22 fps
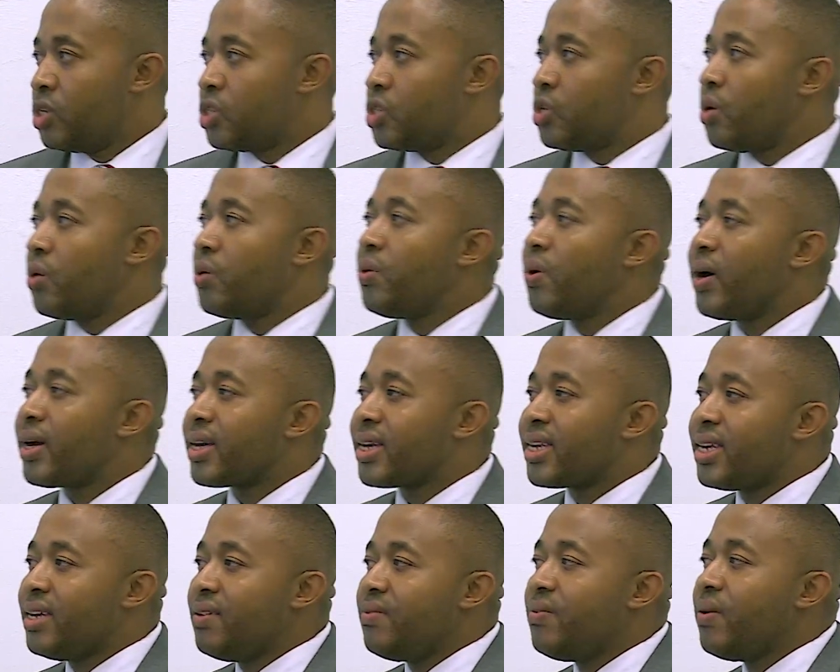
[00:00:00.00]
So you are
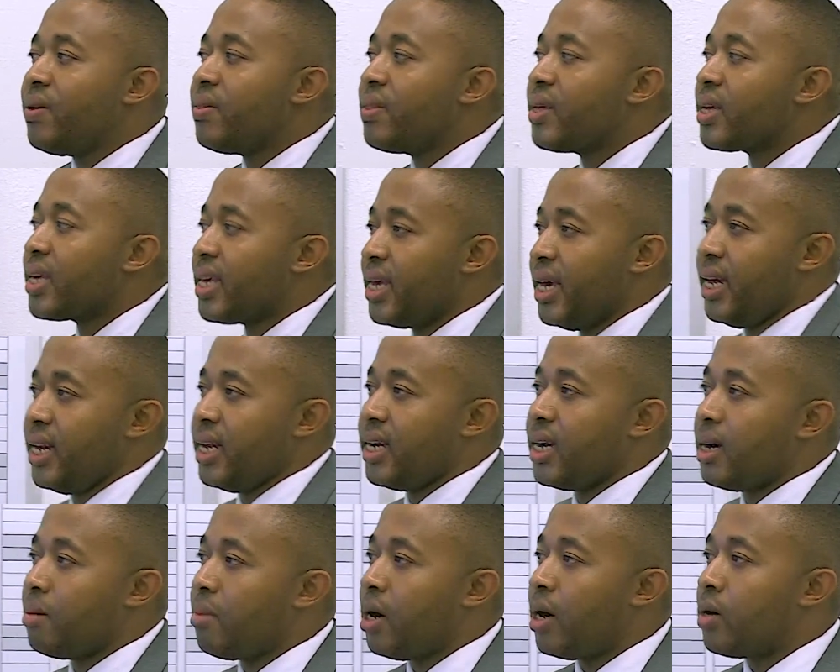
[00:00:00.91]
given the
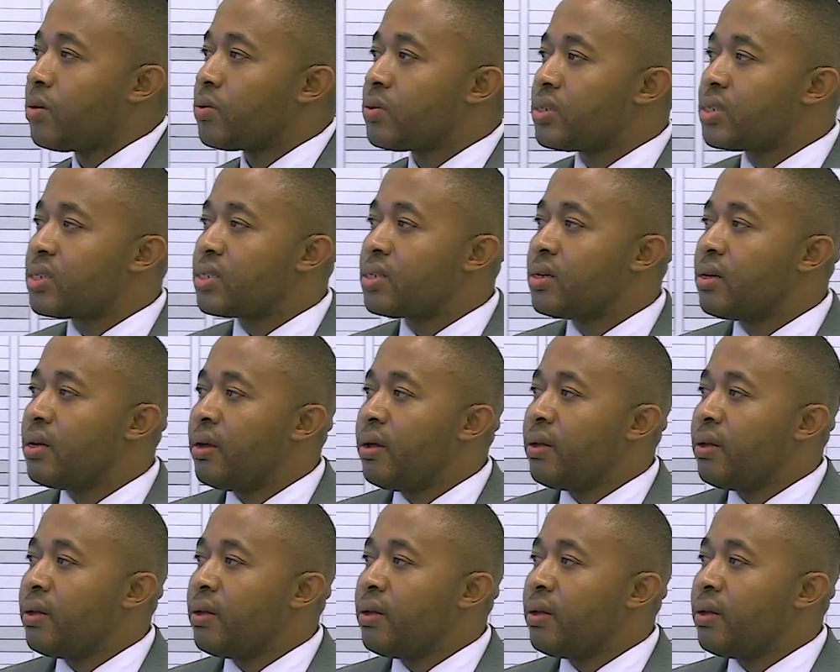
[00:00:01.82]
carrying amounts,